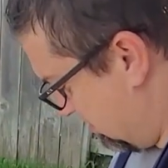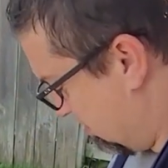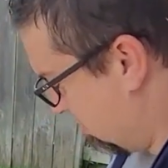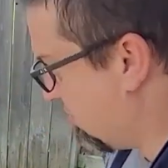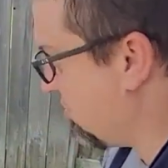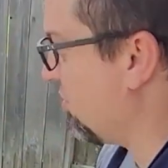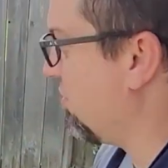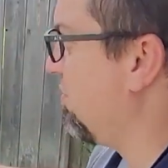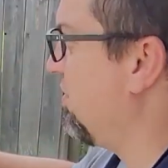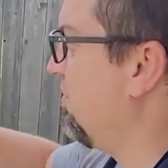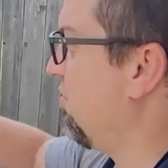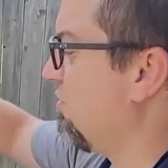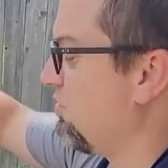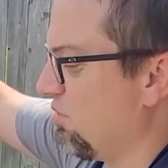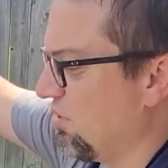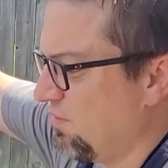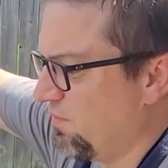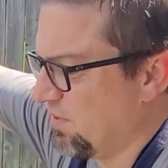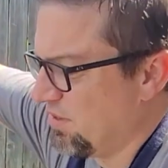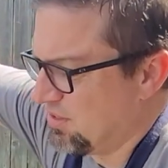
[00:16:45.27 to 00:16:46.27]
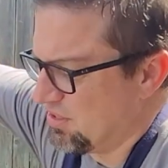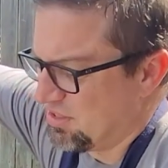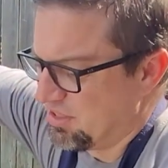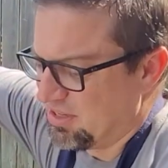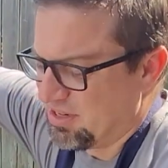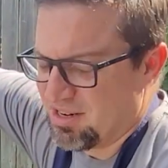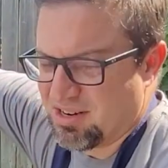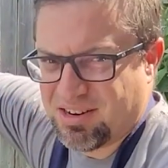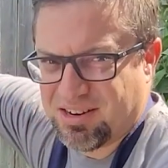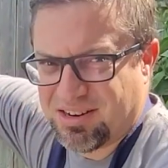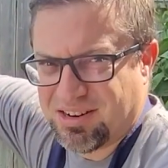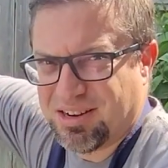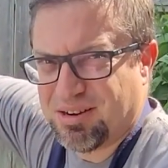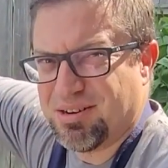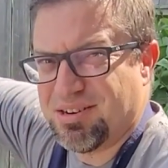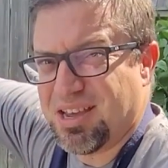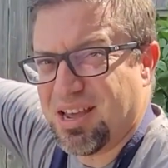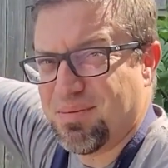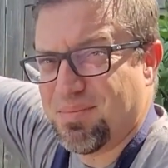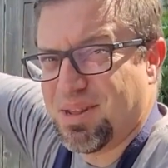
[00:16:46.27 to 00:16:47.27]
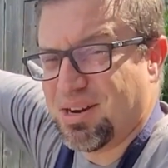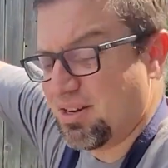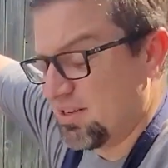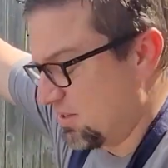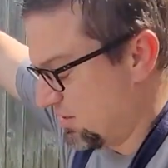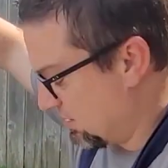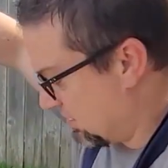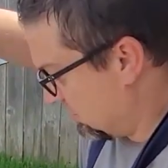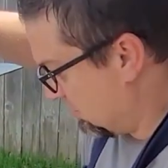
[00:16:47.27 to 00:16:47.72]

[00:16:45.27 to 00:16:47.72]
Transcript: So we will revisit in 10 minutes.